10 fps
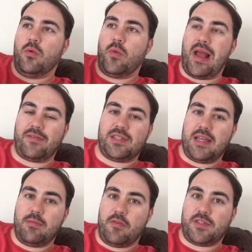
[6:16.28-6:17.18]
we have to
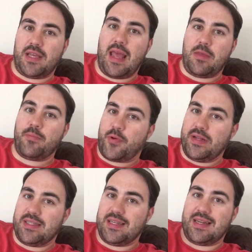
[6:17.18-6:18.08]
send them off to get them
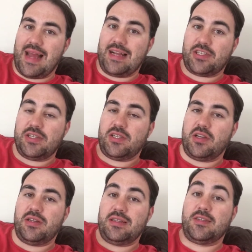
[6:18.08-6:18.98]
printed and actually
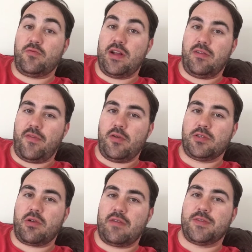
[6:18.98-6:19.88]
turned into real
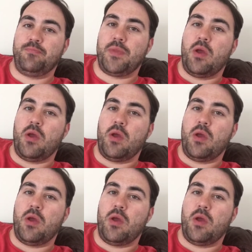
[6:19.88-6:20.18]
photographs.